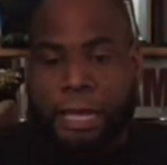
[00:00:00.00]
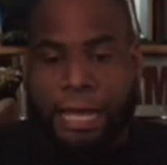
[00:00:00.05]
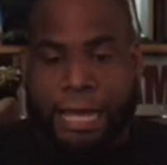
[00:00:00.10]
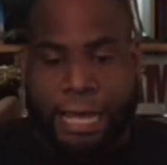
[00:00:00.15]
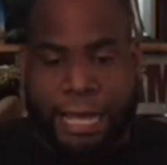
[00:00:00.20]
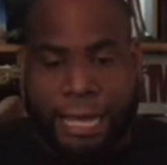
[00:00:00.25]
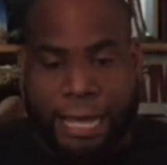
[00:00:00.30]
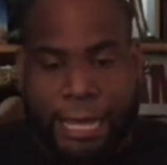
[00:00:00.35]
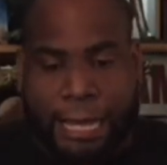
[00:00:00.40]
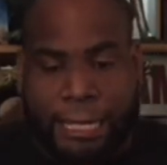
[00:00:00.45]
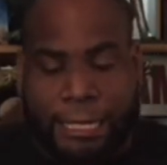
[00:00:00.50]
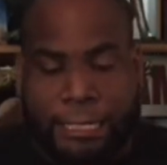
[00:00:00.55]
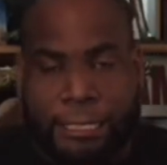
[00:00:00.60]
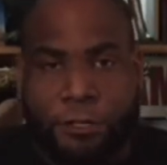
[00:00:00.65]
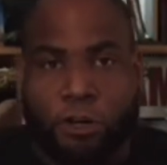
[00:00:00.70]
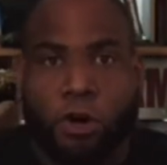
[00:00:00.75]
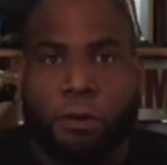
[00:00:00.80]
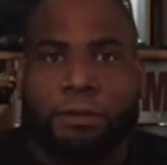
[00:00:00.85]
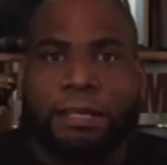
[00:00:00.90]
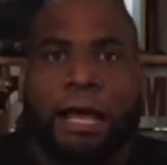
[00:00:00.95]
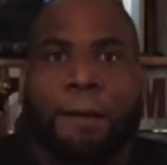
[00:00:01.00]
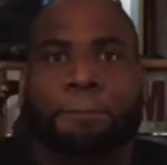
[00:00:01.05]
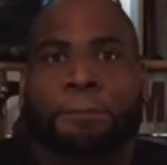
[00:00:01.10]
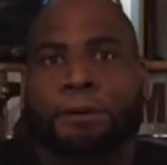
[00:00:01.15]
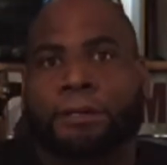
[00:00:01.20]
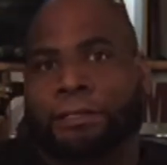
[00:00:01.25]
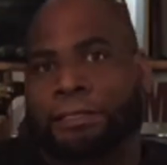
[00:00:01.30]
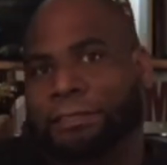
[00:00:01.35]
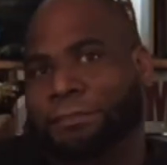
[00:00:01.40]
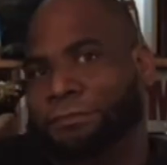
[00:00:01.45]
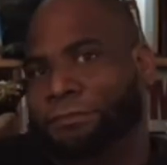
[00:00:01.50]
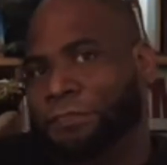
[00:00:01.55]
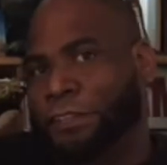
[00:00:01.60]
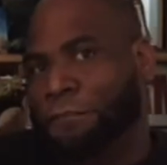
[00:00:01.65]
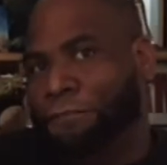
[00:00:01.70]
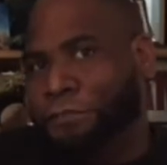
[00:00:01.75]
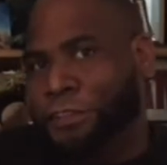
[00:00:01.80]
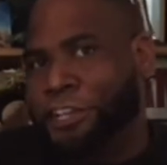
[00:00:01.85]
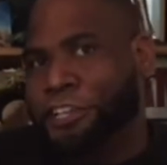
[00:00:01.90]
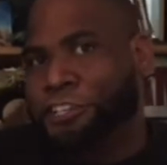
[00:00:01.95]
And normally I put
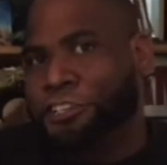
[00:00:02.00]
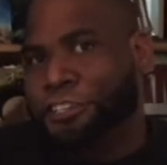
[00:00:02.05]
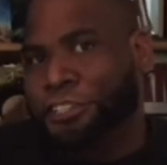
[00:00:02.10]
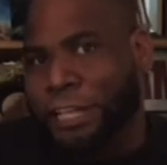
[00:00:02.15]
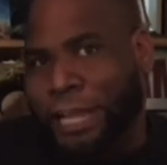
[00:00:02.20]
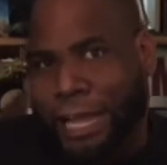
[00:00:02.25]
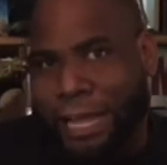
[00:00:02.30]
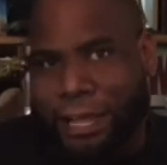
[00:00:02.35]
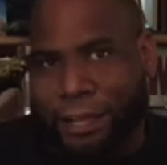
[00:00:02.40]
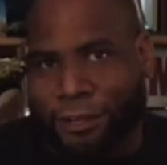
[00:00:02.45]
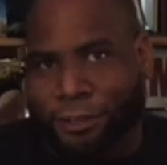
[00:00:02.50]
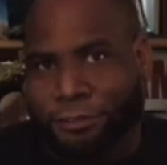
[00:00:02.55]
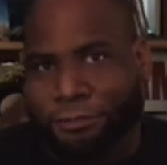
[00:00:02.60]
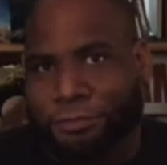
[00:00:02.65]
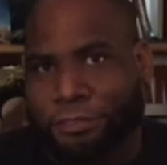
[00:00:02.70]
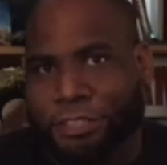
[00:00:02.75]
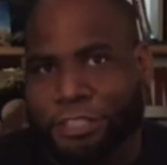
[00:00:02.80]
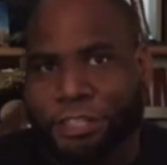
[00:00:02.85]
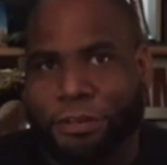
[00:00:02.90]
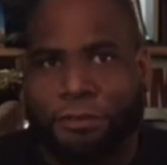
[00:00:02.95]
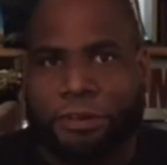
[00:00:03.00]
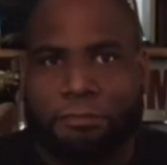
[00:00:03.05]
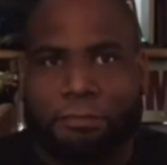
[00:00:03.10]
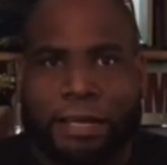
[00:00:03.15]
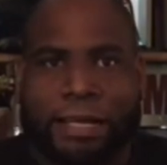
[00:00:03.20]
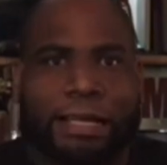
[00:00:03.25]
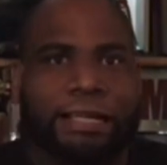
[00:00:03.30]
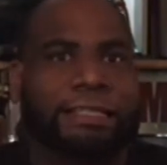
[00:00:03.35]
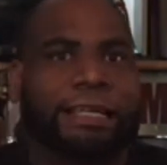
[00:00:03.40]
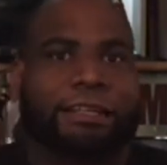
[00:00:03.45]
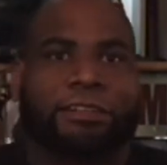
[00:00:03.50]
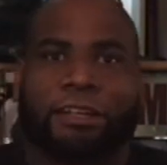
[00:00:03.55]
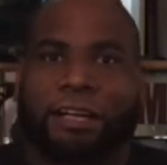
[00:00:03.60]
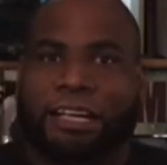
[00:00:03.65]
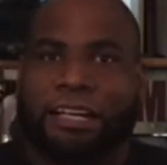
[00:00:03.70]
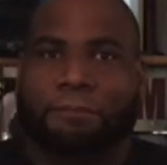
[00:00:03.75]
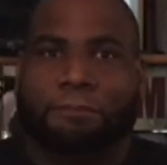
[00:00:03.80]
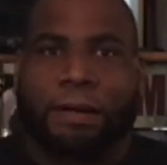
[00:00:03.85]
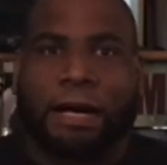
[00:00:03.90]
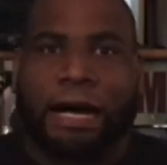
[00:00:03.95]
the figure down, you know what I mean, take a look
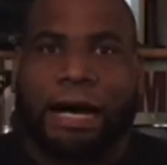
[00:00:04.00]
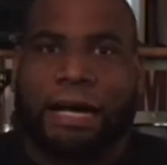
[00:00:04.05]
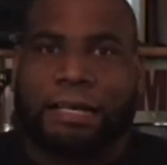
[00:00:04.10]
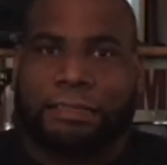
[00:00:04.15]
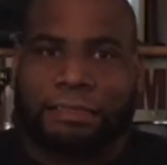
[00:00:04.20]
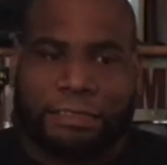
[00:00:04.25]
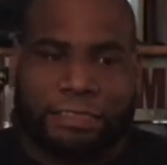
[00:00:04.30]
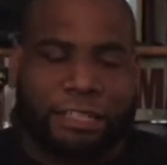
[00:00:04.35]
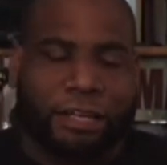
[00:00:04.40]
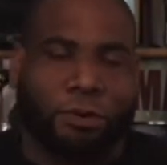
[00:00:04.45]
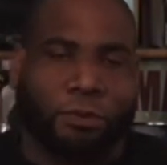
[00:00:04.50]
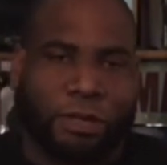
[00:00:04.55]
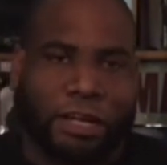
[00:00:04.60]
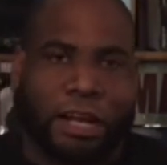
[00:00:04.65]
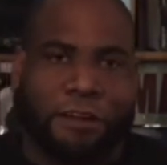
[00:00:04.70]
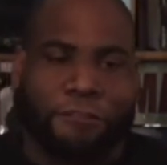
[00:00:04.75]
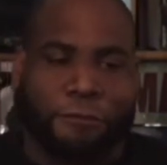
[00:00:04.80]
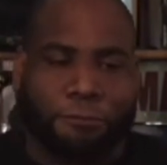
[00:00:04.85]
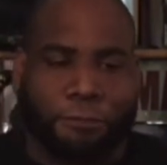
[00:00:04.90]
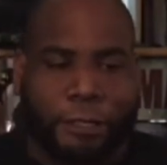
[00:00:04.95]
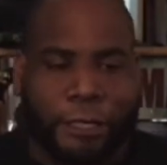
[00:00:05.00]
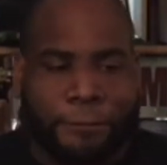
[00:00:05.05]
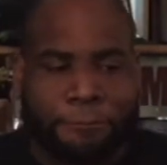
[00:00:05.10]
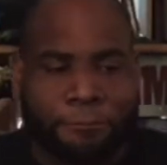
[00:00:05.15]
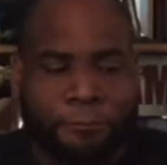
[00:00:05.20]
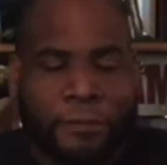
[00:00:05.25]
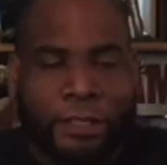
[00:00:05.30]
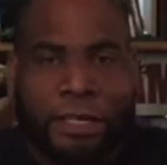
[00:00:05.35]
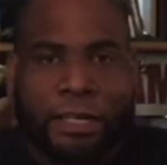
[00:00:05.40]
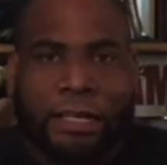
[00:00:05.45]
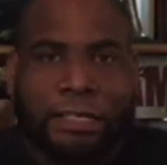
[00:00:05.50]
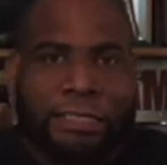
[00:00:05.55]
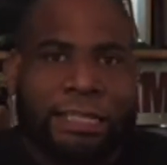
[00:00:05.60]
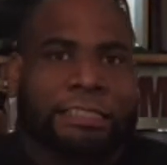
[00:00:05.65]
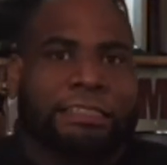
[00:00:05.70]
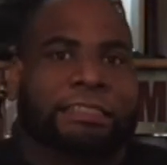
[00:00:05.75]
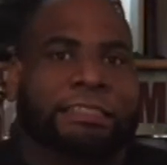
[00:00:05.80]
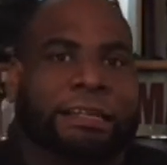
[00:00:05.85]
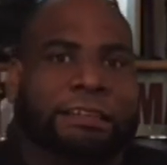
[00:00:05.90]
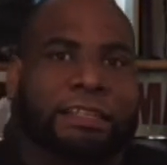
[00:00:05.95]
at the box, you know, whatever, but
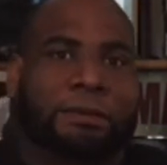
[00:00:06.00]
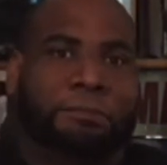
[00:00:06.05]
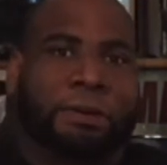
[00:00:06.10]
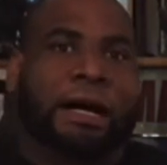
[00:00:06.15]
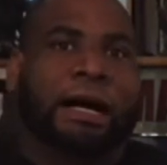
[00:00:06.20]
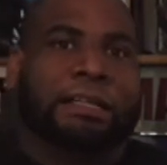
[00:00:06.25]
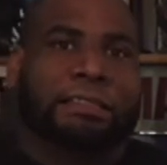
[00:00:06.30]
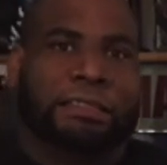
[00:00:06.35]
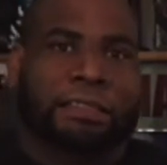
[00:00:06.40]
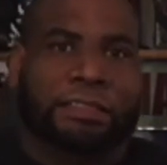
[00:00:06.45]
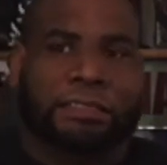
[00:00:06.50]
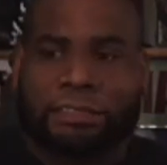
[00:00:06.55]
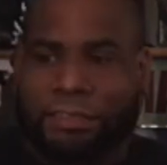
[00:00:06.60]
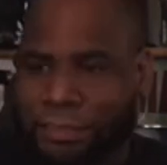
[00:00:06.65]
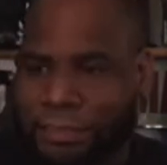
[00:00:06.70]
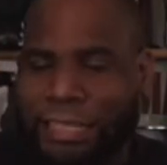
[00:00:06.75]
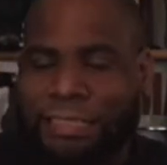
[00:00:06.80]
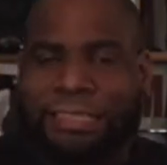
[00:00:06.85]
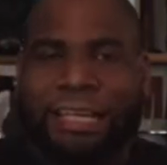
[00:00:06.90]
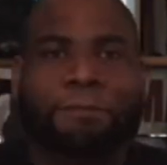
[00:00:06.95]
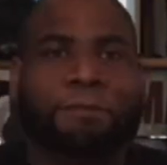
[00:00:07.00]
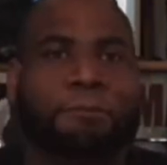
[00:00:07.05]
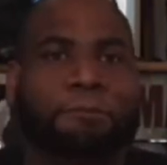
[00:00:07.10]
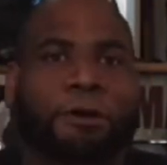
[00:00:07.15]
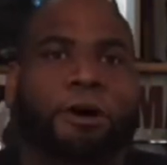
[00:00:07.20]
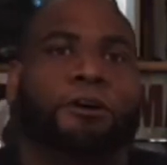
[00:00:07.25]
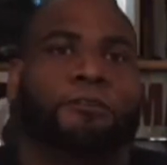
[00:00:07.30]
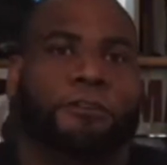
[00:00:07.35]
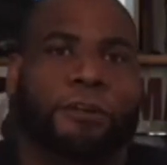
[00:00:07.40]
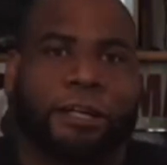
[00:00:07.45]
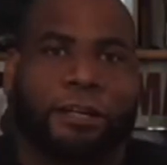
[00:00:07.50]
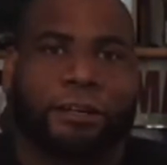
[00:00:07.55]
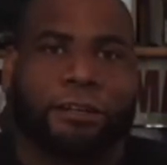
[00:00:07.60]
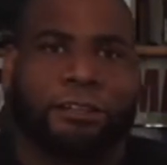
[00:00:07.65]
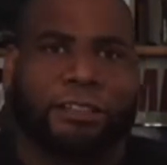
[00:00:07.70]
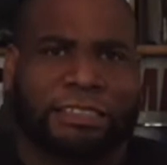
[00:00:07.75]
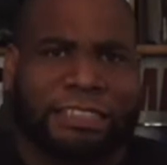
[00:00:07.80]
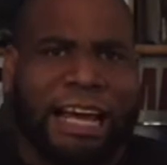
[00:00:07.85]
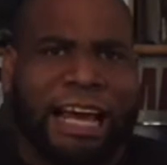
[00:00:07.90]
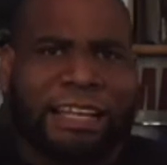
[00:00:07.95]
let's just keep the box here. Let's keep them both here
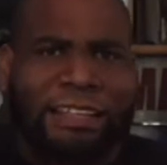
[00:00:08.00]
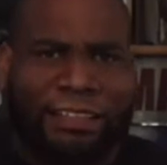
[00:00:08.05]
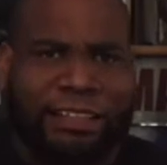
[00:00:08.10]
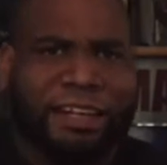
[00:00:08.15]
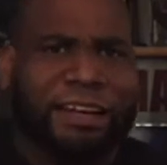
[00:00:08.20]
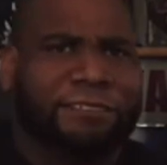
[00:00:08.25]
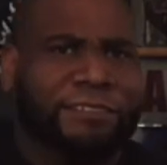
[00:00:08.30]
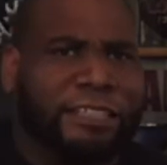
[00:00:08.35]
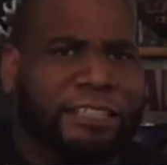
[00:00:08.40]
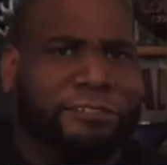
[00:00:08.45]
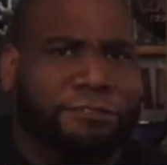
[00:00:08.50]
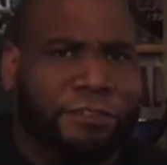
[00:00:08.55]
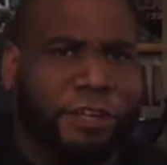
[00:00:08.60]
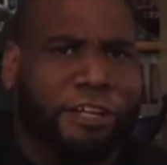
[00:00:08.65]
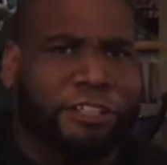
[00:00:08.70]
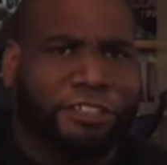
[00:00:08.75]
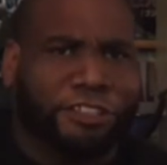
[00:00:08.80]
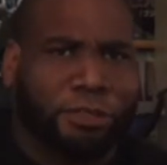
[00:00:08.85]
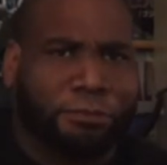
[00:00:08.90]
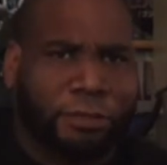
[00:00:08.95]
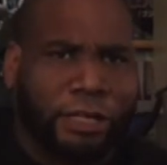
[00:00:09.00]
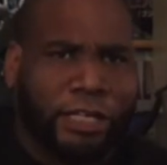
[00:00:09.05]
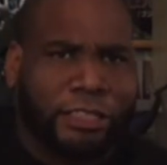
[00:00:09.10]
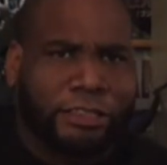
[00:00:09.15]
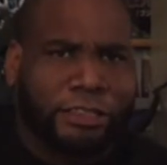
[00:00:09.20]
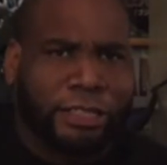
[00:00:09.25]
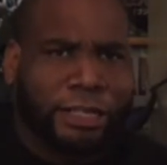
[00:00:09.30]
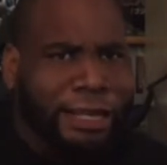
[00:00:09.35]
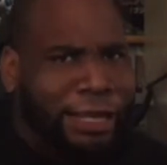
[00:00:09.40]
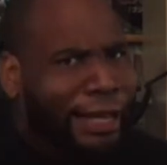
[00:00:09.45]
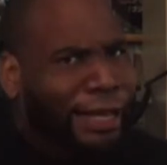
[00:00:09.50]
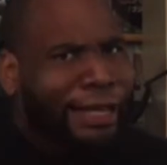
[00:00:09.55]
because I love this figure so much.